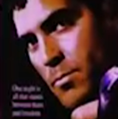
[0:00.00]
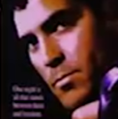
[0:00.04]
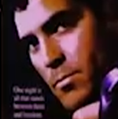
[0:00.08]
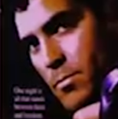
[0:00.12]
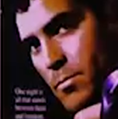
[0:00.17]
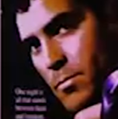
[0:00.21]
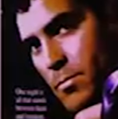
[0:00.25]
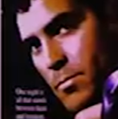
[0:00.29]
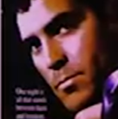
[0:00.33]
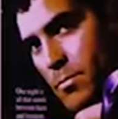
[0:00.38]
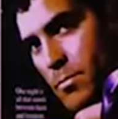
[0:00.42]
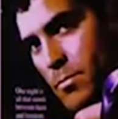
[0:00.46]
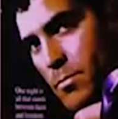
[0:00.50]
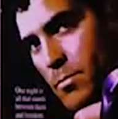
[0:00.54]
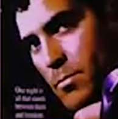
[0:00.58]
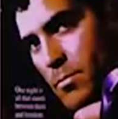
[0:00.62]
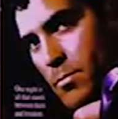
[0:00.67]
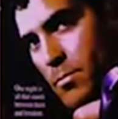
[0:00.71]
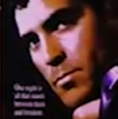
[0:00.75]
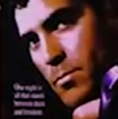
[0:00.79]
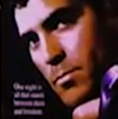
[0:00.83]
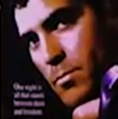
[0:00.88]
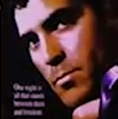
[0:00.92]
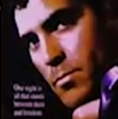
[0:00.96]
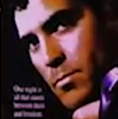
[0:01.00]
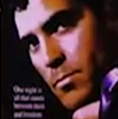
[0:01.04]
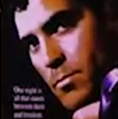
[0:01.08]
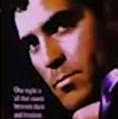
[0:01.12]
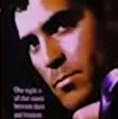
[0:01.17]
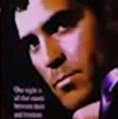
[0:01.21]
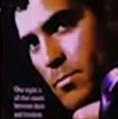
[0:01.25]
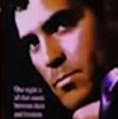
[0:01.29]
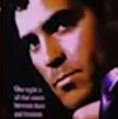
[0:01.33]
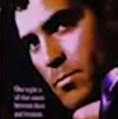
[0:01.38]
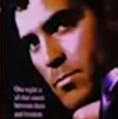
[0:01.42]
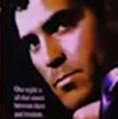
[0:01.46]

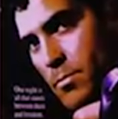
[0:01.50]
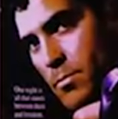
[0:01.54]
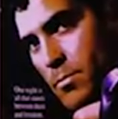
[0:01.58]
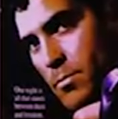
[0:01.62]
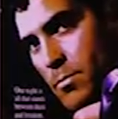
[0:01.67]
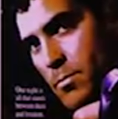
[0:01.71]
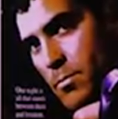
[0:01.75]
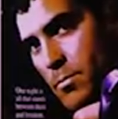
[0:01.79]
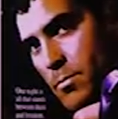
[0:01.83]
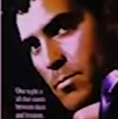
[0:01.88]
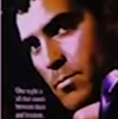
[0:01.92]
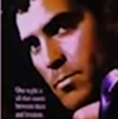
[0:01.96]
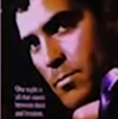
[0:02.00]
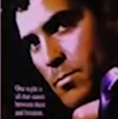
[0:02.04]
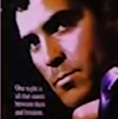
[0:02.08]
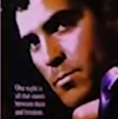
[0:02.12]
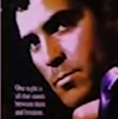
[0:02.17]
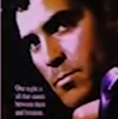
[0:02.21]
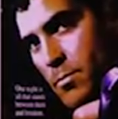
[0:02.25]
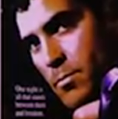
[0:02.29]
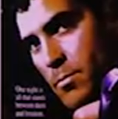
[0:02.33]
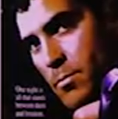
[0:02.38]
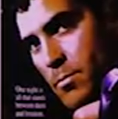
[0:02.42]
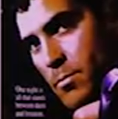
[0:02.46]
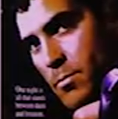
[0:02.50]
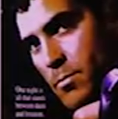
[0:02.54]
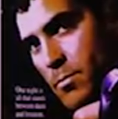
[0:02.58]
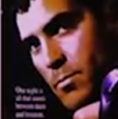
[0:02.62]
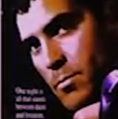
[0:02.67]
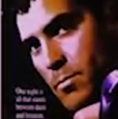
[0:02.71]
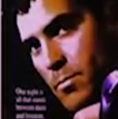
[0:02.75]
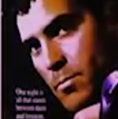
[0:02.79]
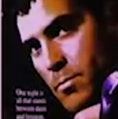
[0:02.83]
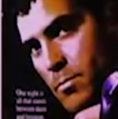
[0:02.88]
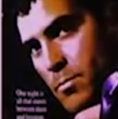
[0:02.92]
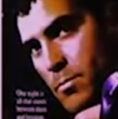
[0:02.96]

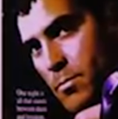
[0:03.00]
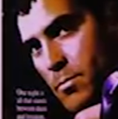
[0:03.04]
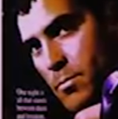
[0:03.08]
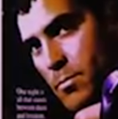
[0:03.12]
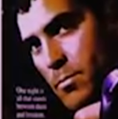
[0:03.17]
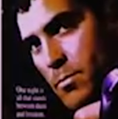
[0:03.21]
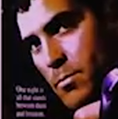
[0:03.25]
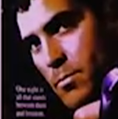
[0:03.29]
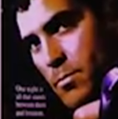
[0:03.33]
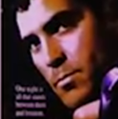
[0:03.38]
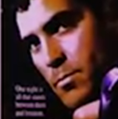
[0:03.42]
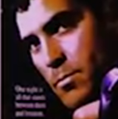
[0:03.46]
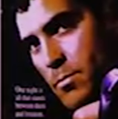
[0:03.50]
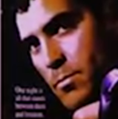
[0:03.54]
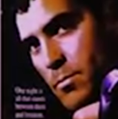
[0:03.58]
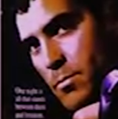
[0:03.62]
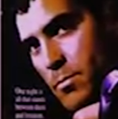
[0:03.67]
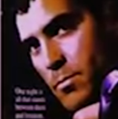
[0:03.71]
This person isn't speaking.